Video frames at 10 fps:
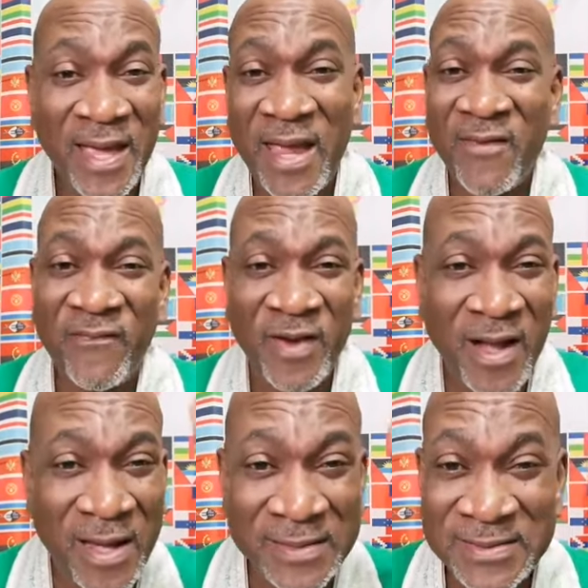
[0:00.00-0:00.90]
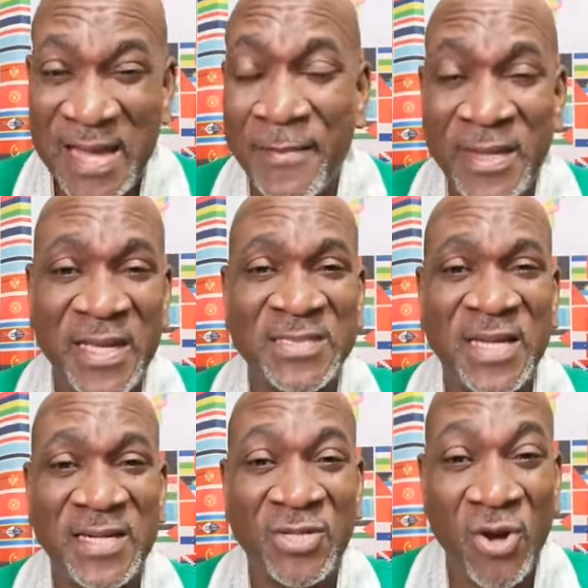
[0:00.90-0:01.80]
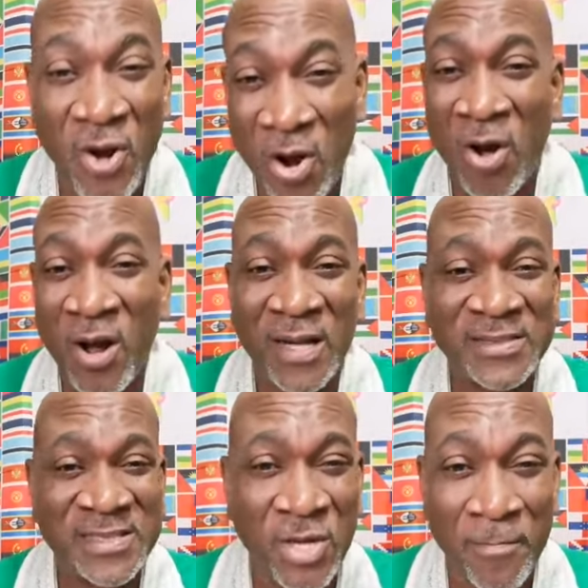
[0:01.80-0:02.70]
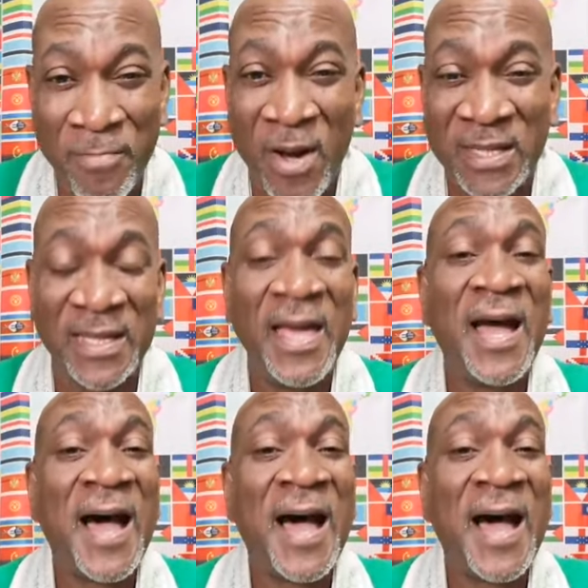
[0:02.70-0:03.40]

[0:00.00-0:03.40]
every contamination in your organs, in your body.